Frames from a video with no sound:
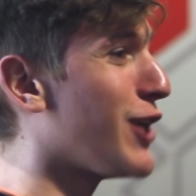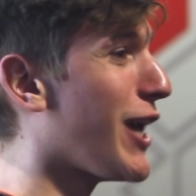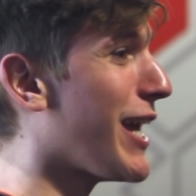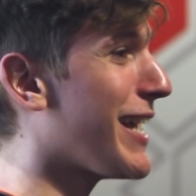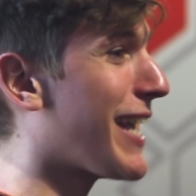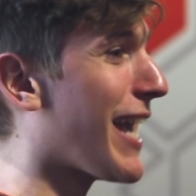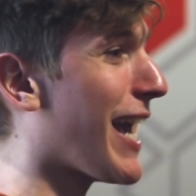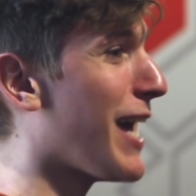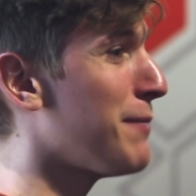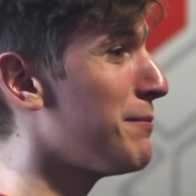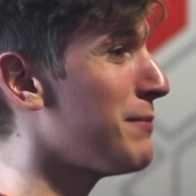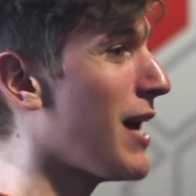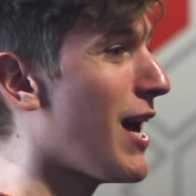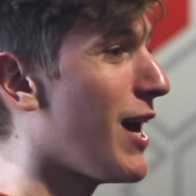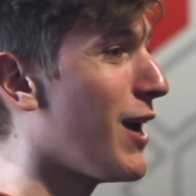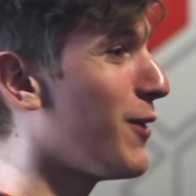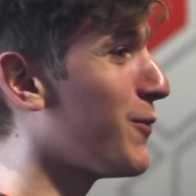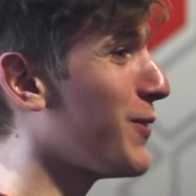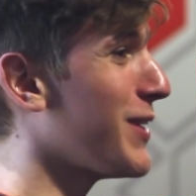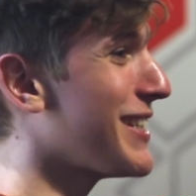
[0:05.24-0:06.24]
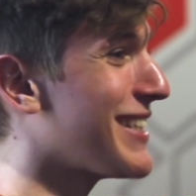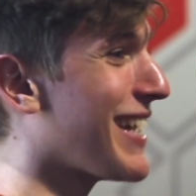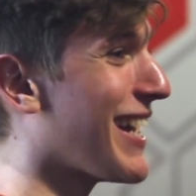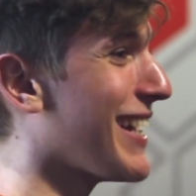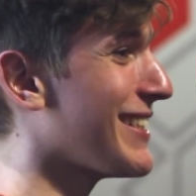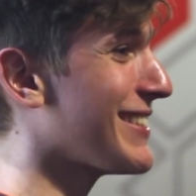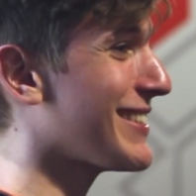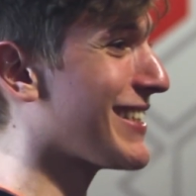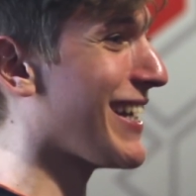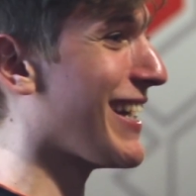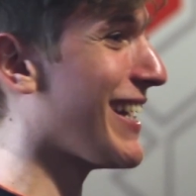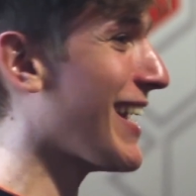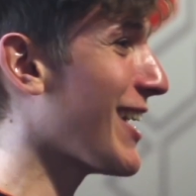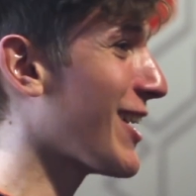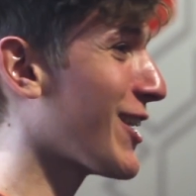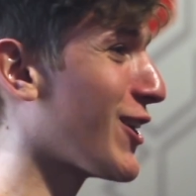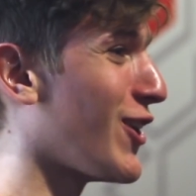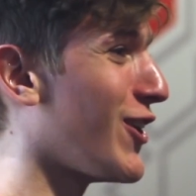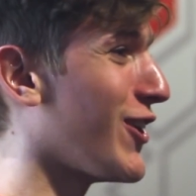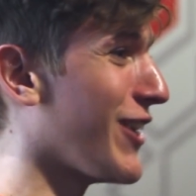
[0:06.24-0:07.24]
J. Ken, Windansky,
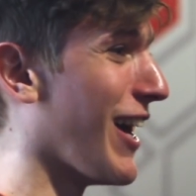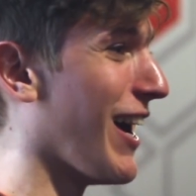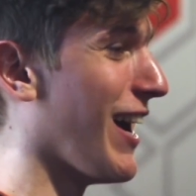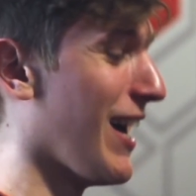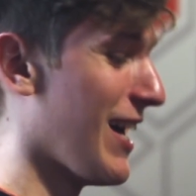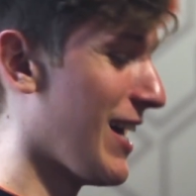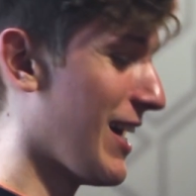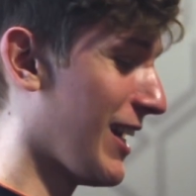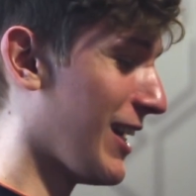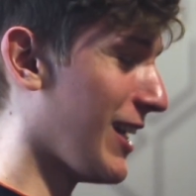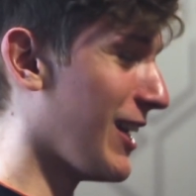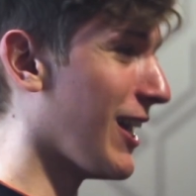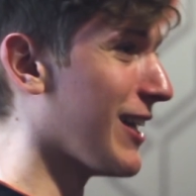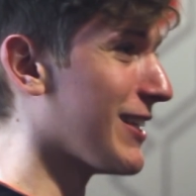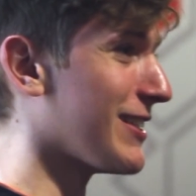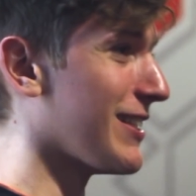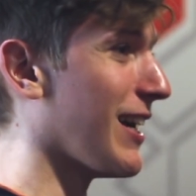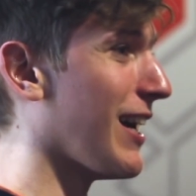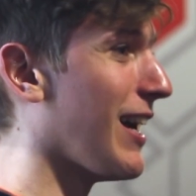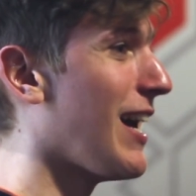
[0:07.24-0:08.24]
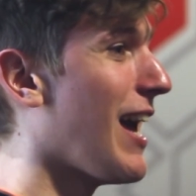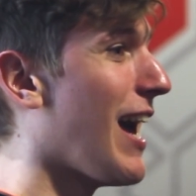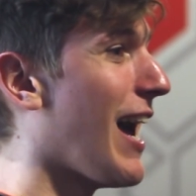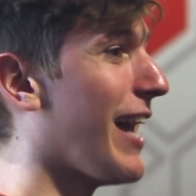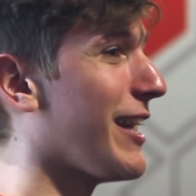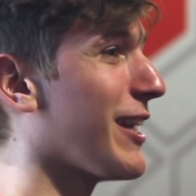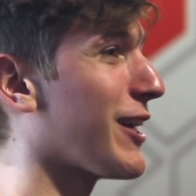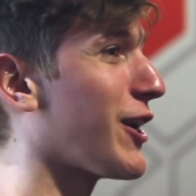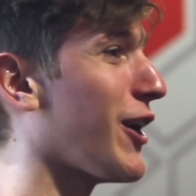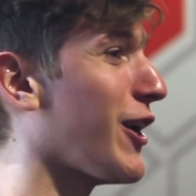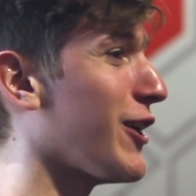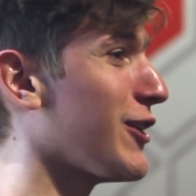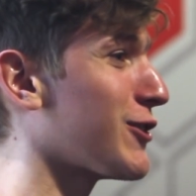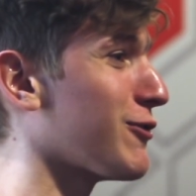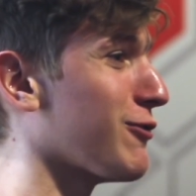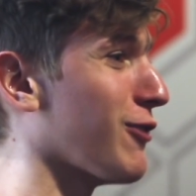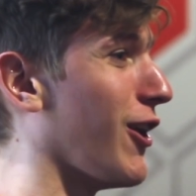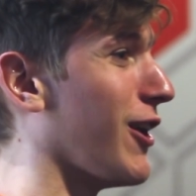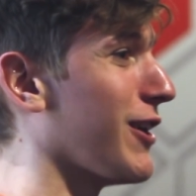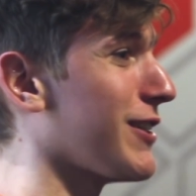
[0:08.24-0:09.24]
Connor, Lazer and the coach
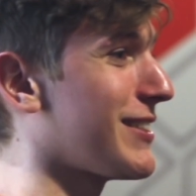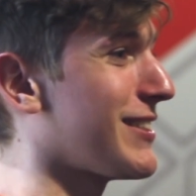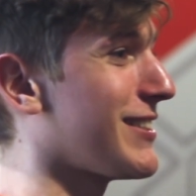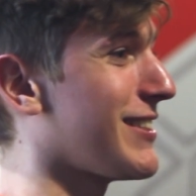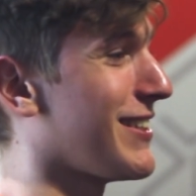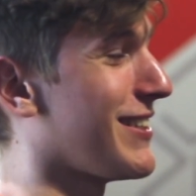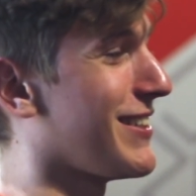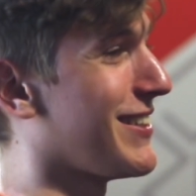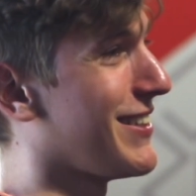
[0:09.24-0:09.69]
Ross.